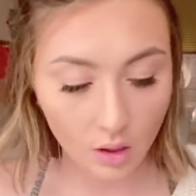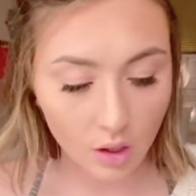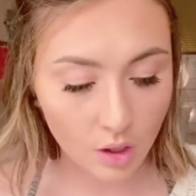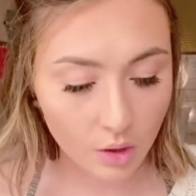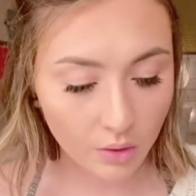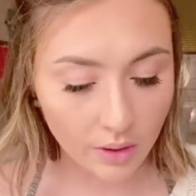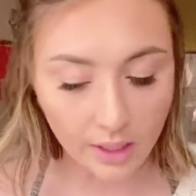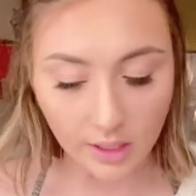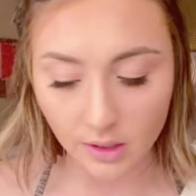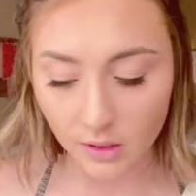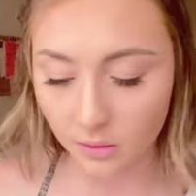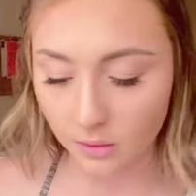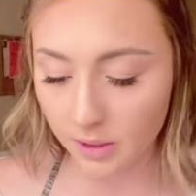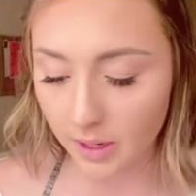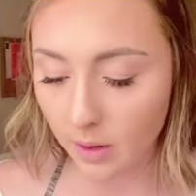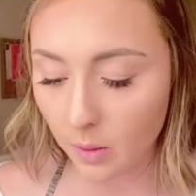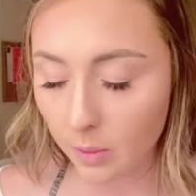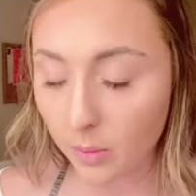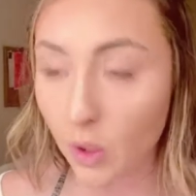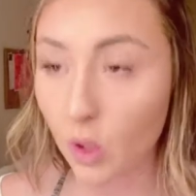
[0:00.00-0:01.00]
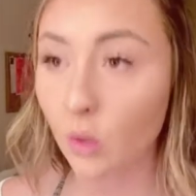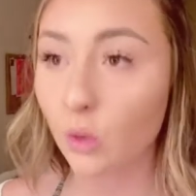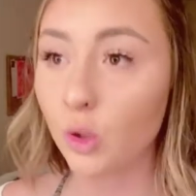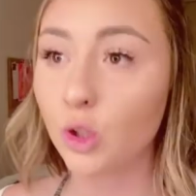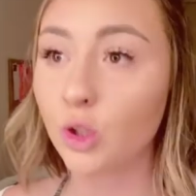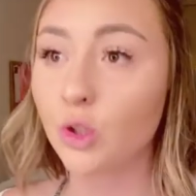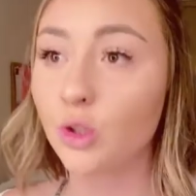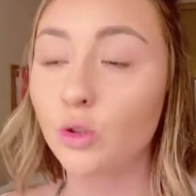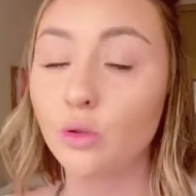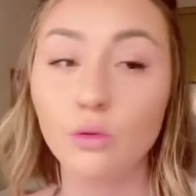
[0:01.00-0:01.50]
Okay, so now I'm
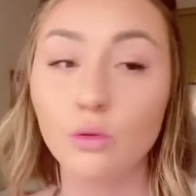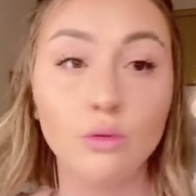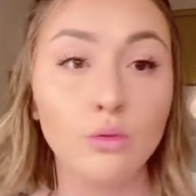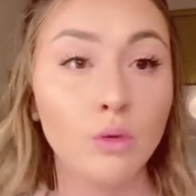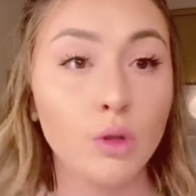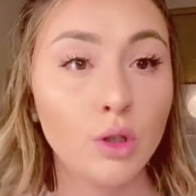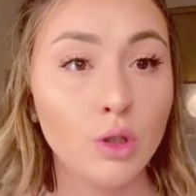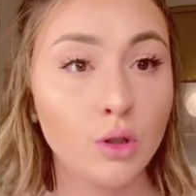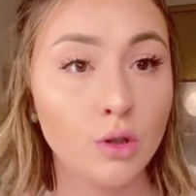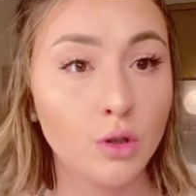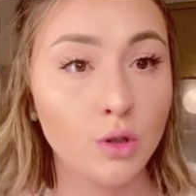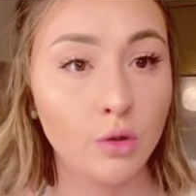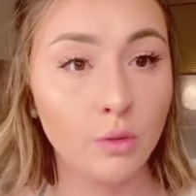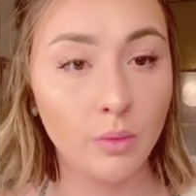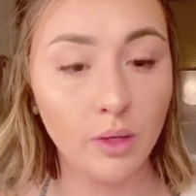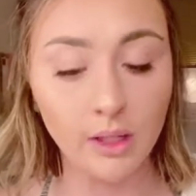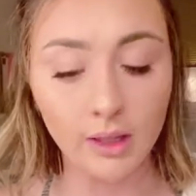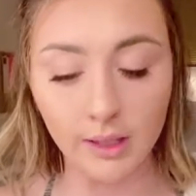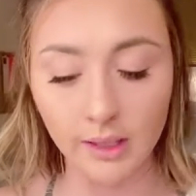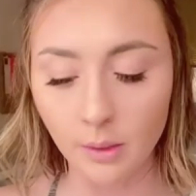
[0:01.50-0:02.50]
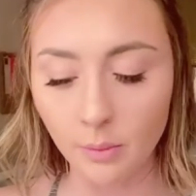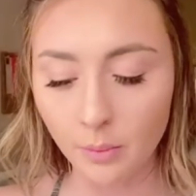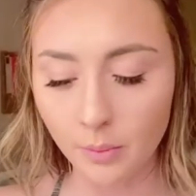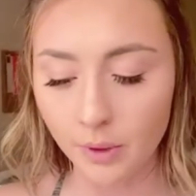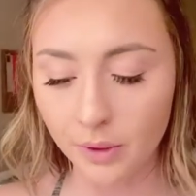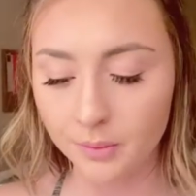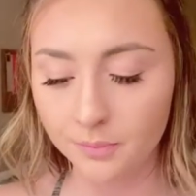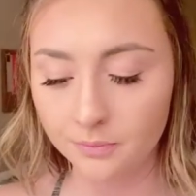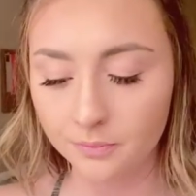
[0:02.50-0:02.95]
going to do my lip